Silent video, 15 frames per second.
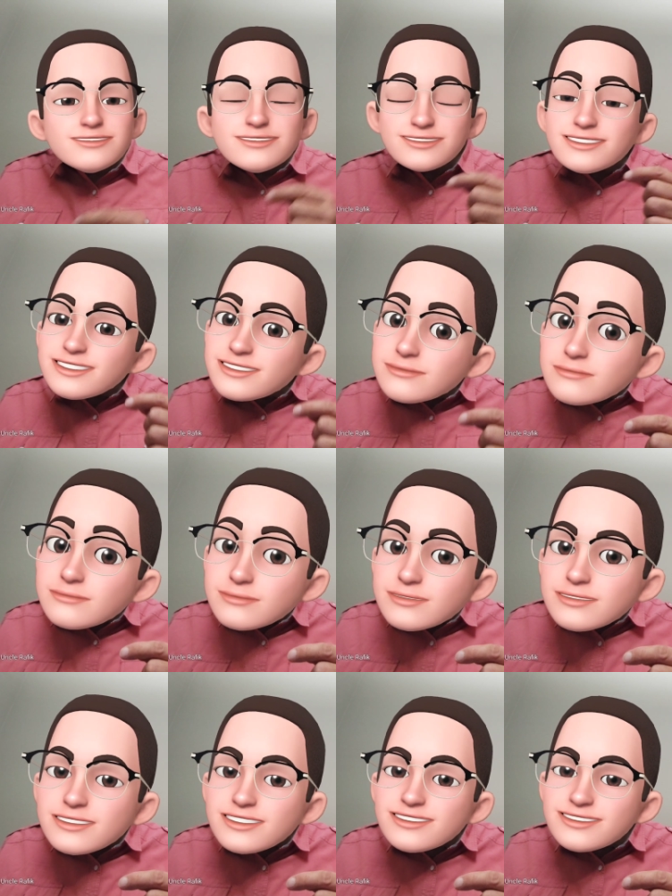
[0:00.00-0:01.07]
Thank you for
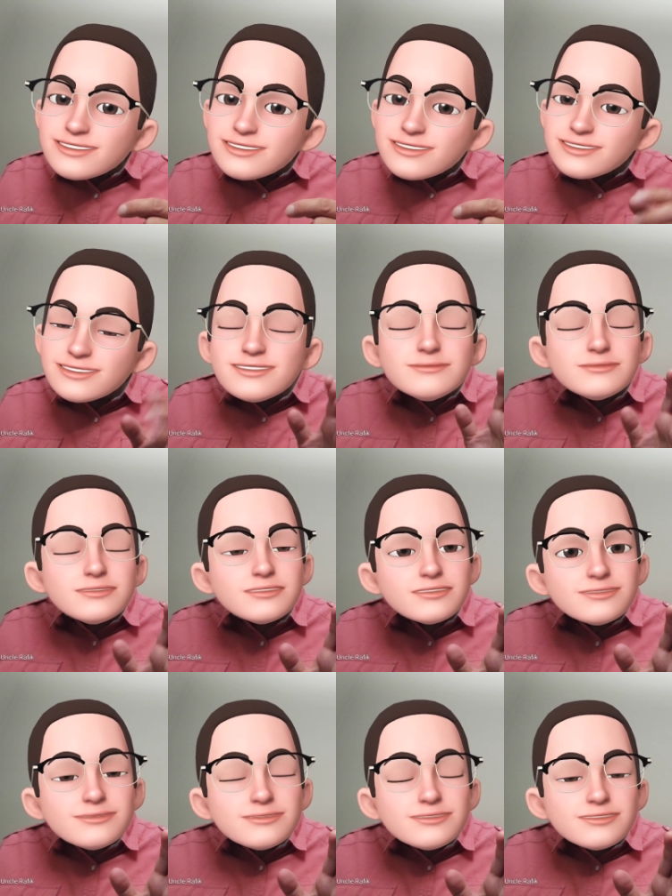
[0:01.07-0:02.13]
watching. God bless
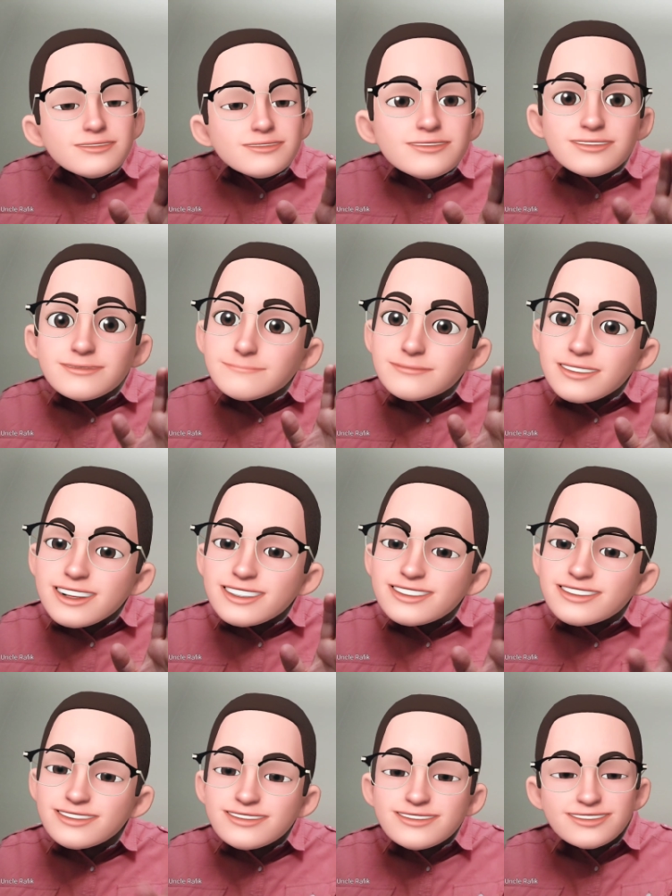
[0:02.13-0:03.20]
you all.
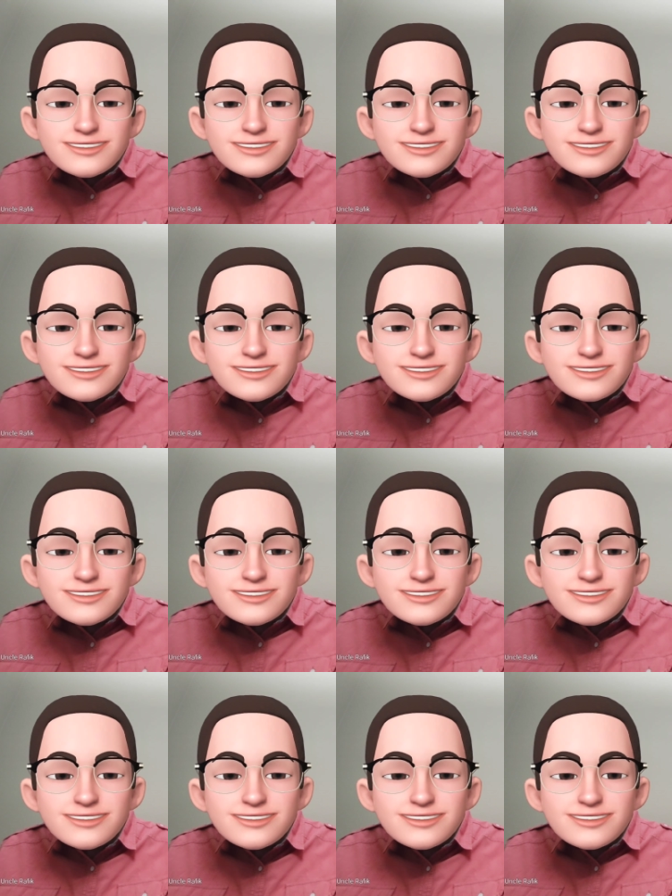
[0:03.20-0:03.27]
Bye.